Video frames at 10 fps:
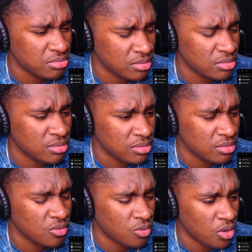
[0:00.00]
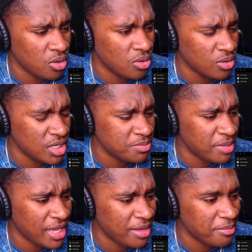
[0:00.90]
Yeah. Whoa, this
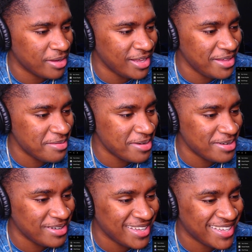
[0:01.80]
Bad Bunny, bro.